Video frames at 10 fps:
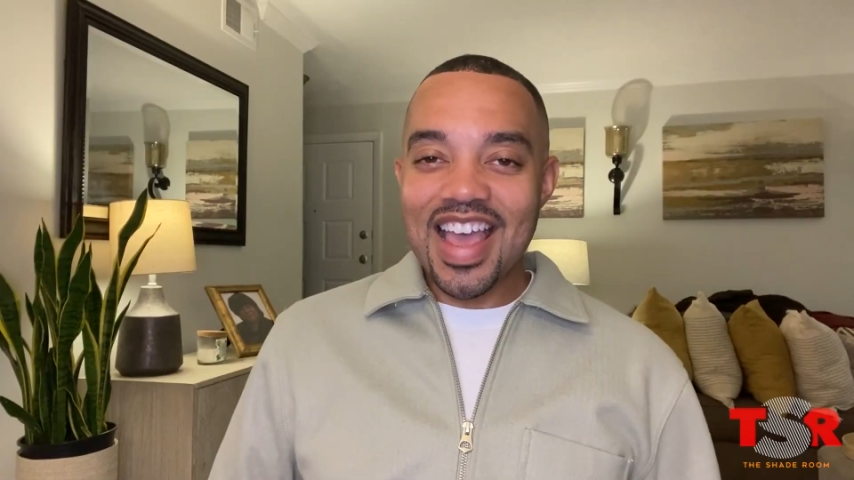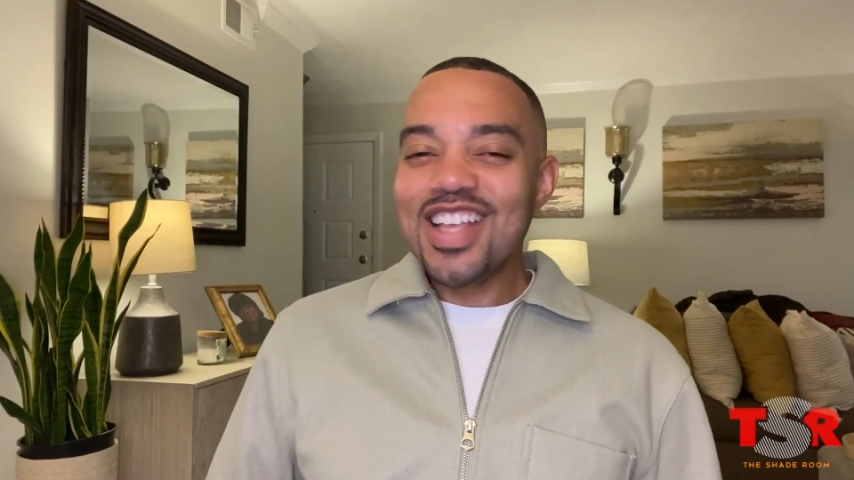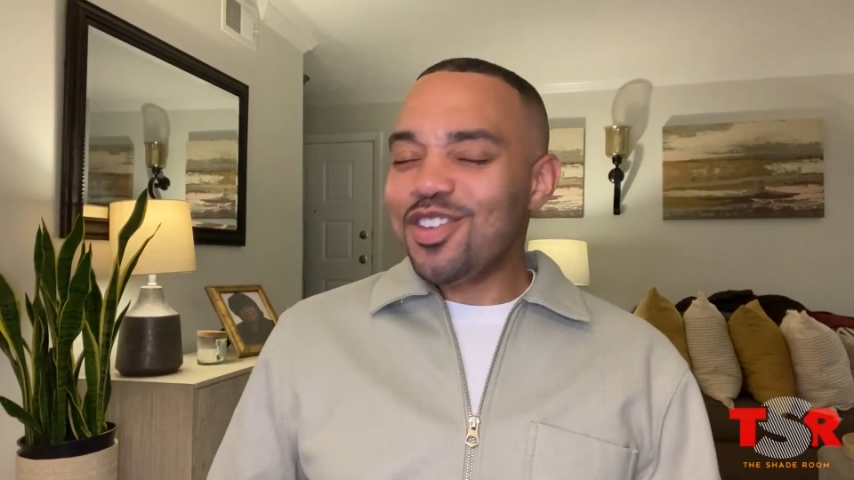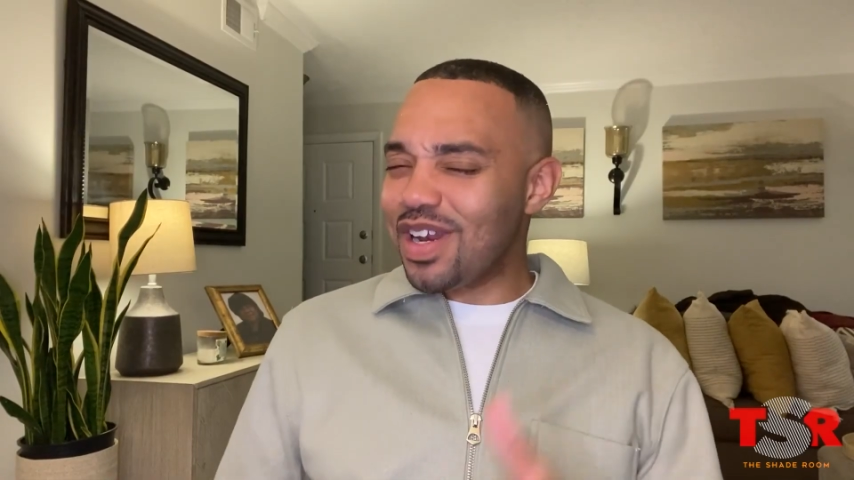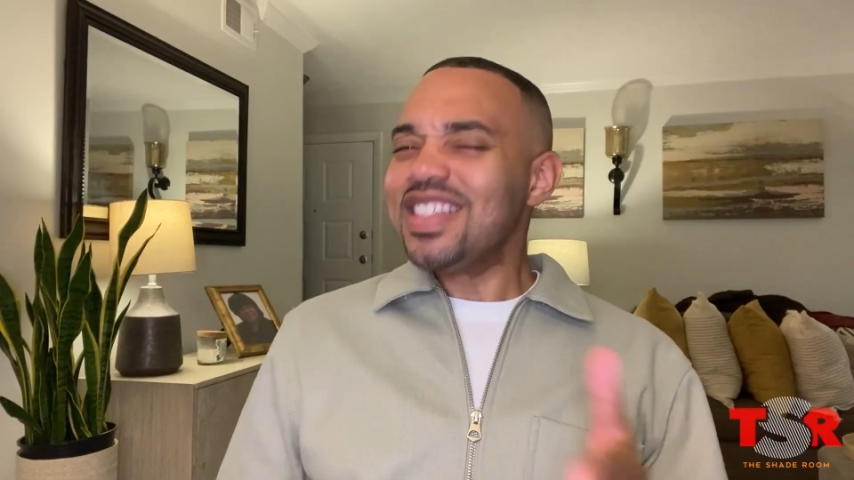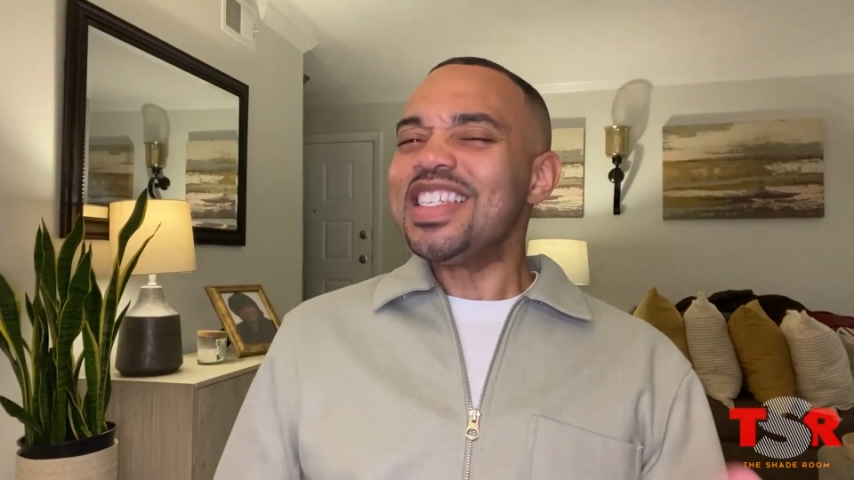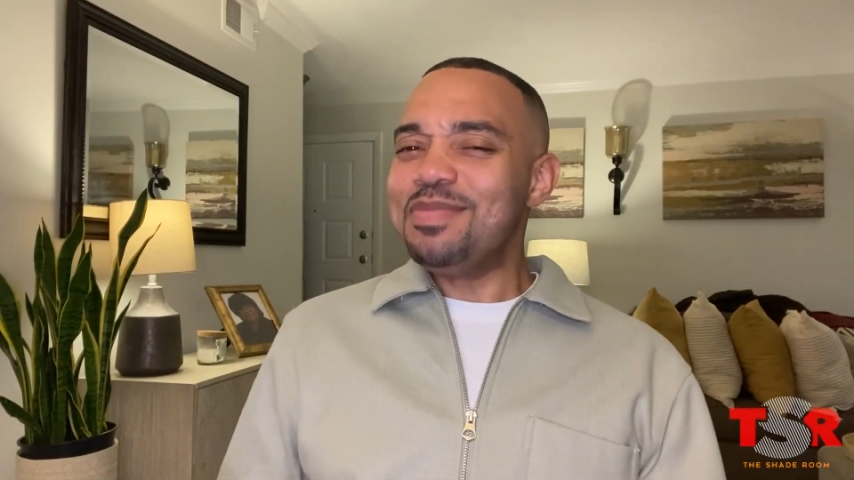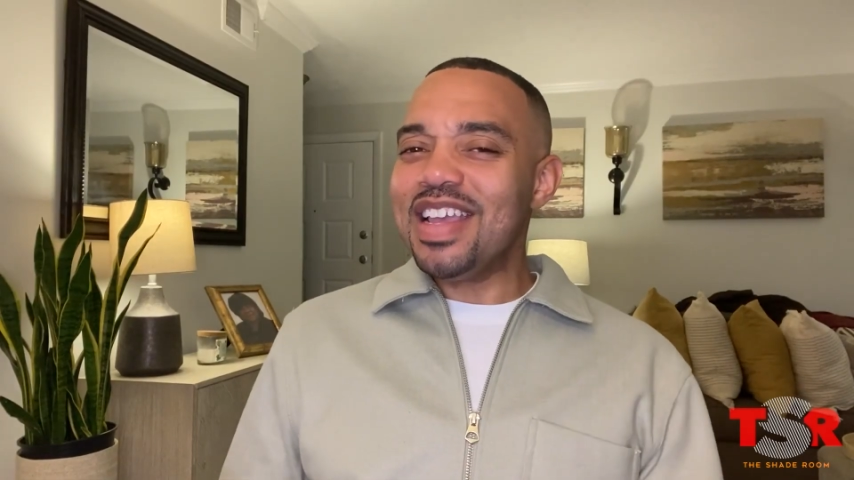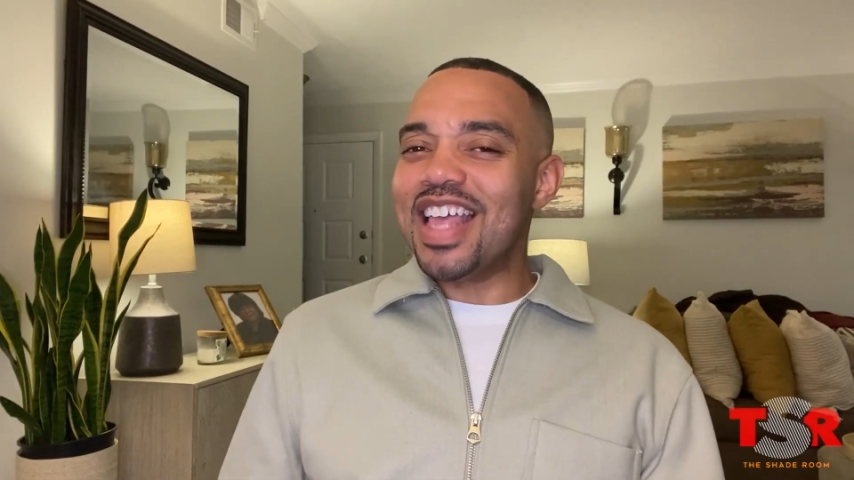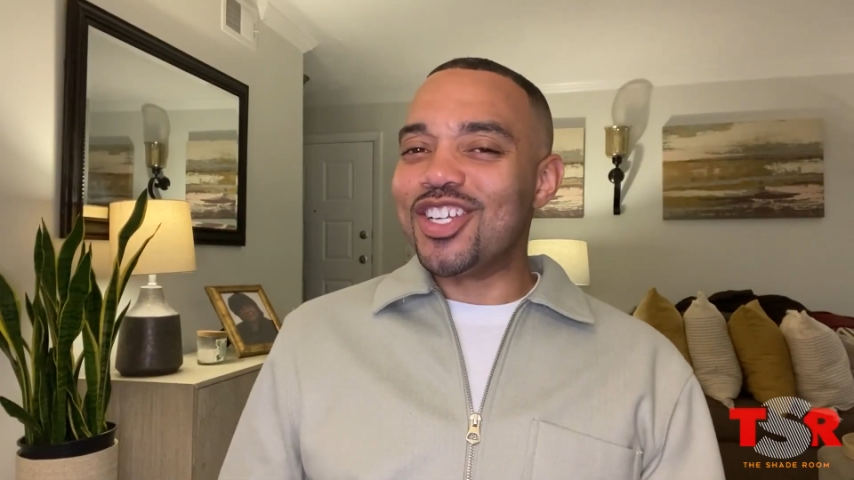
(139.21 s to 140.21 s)
So does this
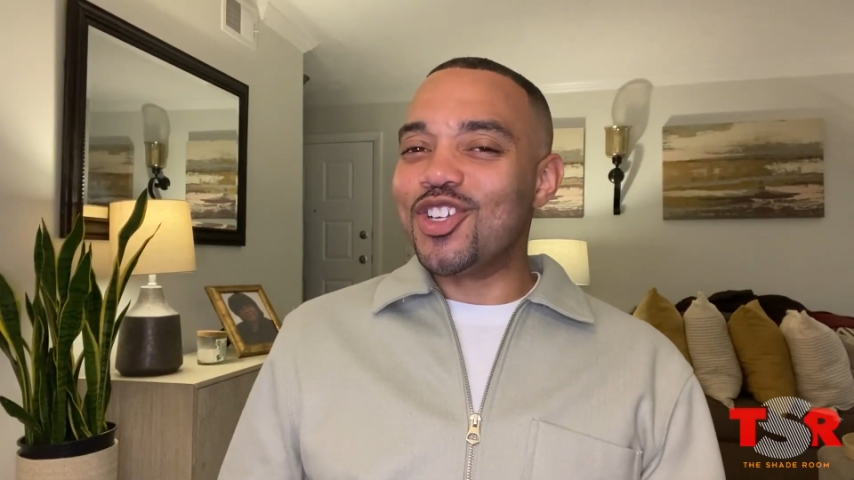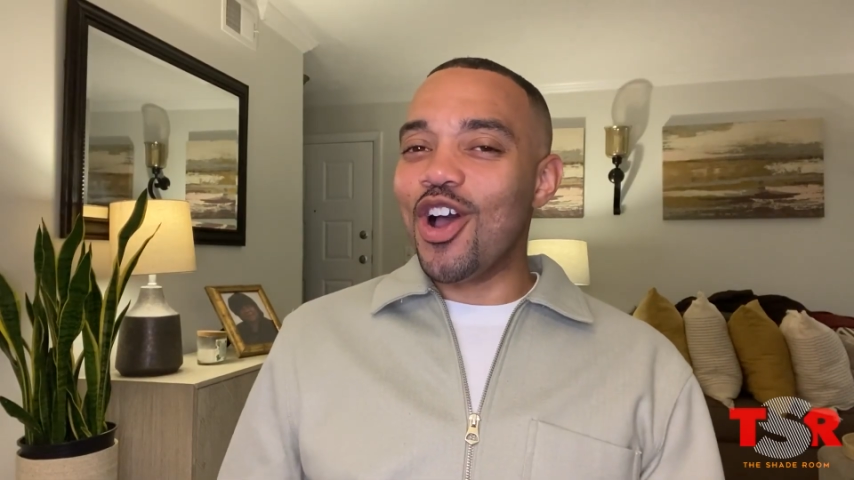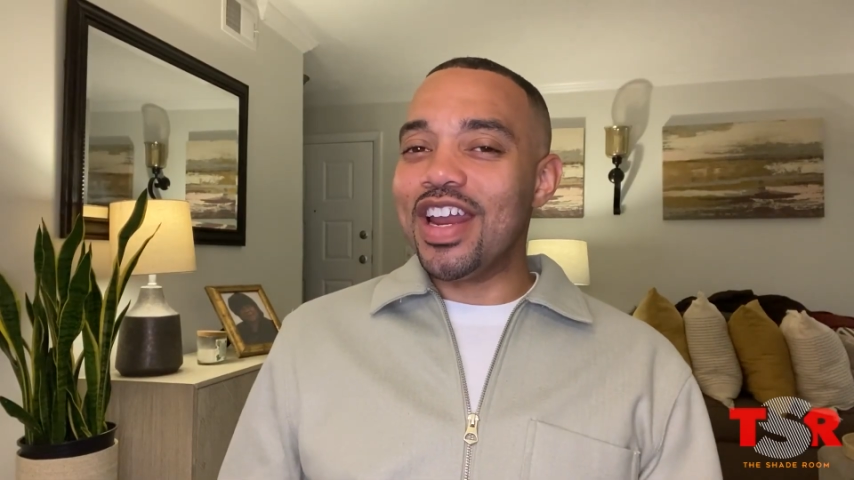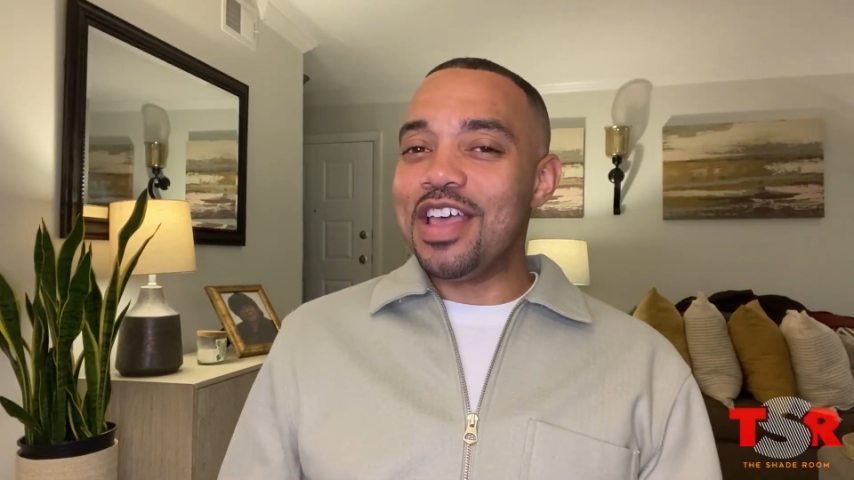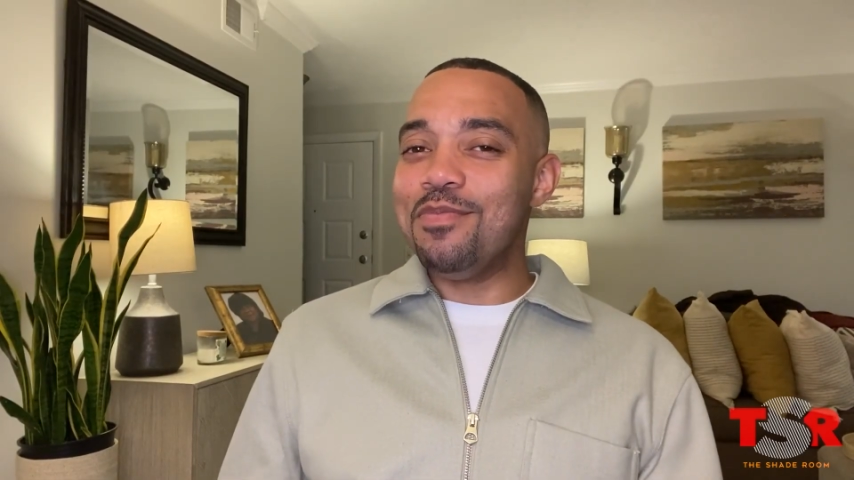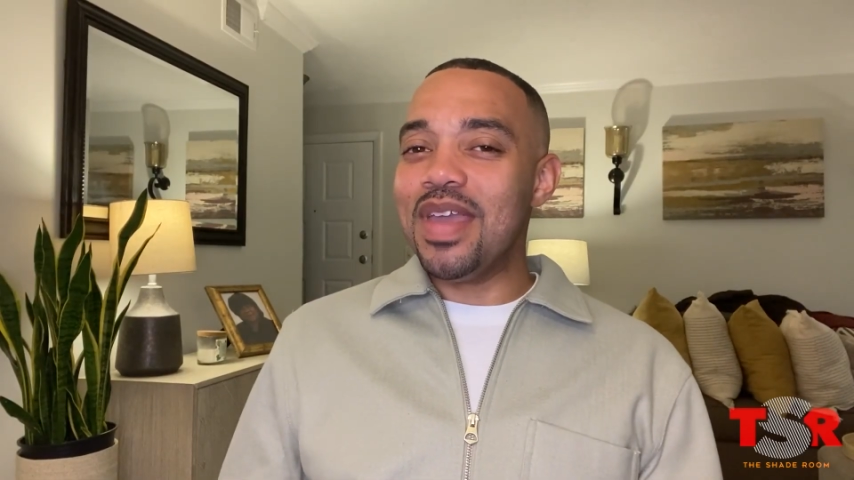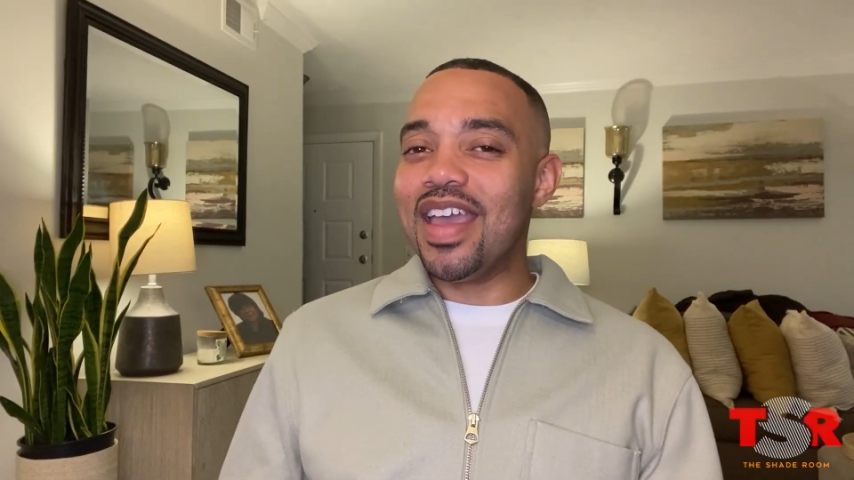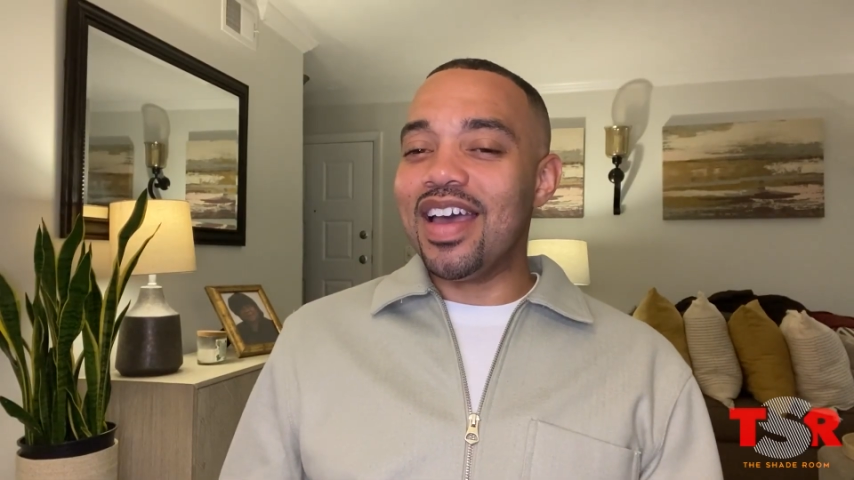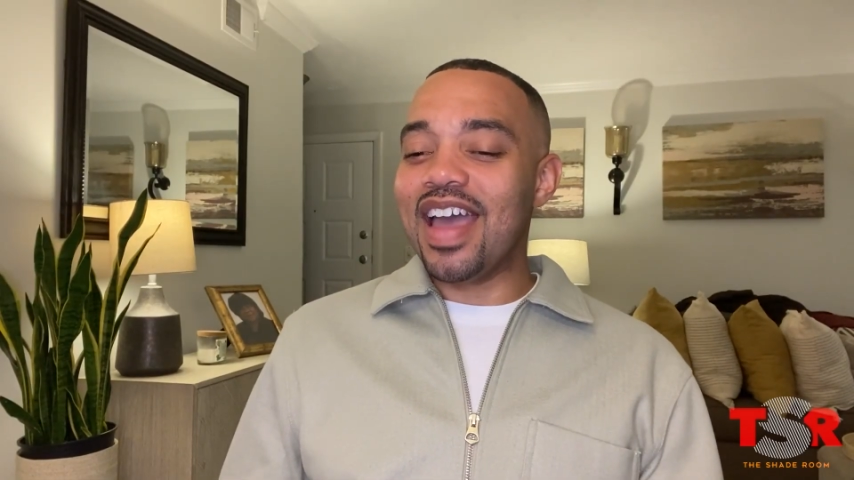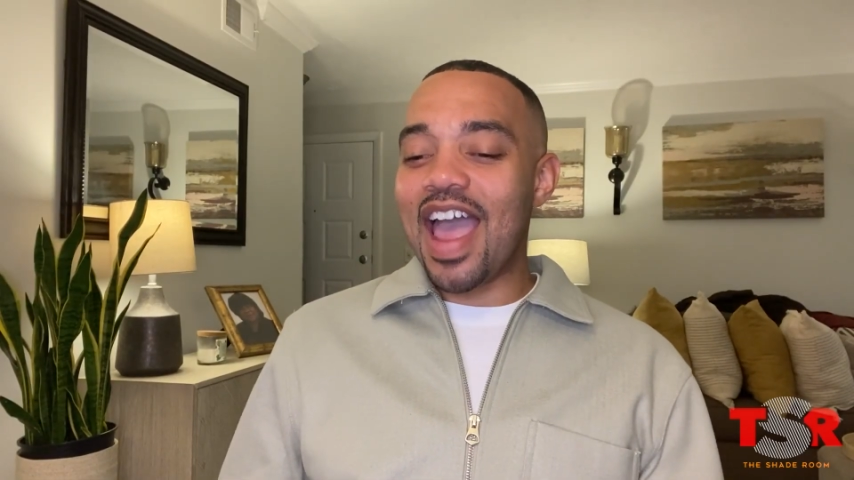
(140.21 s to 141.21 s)
mean that Shawna and
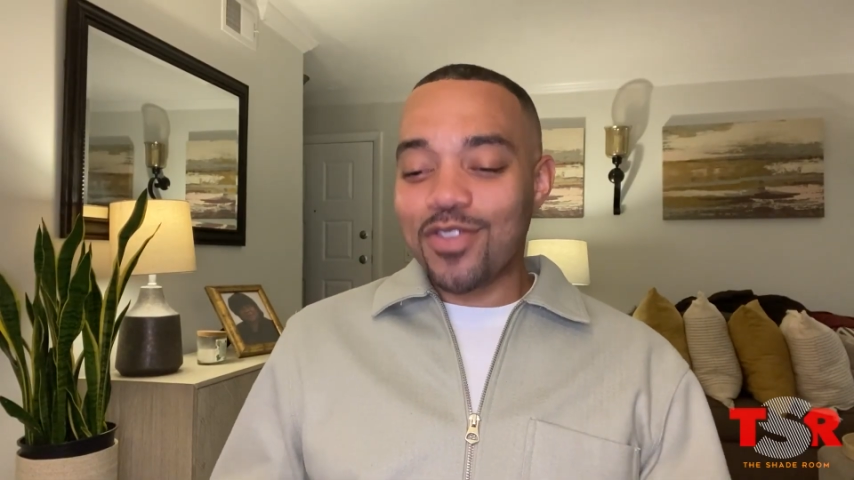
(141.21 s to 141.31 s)
Mia have